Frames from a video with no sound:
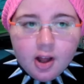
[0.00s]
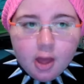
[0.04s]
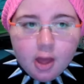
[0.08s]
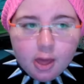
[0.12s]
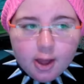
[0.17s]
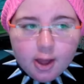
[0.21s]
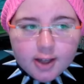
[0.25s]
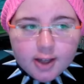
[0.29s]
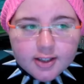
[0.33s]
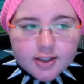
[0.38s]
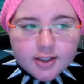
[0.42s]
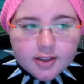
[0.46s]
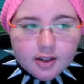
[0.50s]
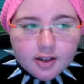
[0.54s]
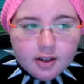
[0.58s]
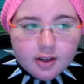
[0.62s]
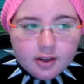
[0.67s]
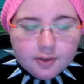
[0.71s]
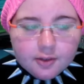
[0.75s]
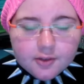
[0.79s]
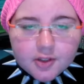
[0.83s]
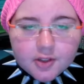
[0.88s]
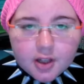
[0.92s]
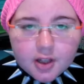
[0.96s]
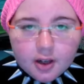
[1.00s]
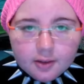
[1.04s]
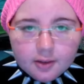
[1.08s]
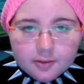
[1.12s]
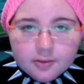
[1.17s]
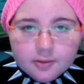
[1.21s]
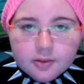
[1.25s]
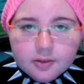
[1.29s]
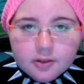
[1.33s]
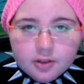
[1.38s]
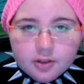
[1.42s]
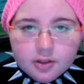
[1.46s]
that's kind of
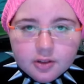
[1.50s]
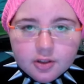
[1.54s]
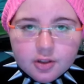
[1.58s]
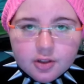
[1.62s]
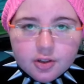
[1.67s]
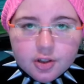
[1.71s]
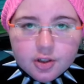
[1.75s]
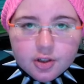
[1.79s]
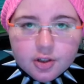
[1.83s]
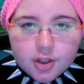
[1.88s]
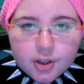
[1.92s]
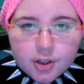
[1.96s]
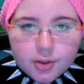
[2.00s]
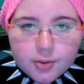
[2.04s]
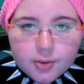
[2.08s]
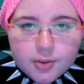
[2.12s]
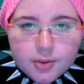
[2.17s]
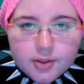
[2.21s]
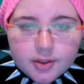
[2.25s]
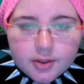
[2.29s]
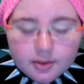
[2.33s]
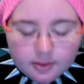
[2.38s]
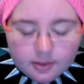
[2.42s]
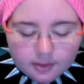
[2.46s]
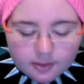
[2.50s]
tough to choose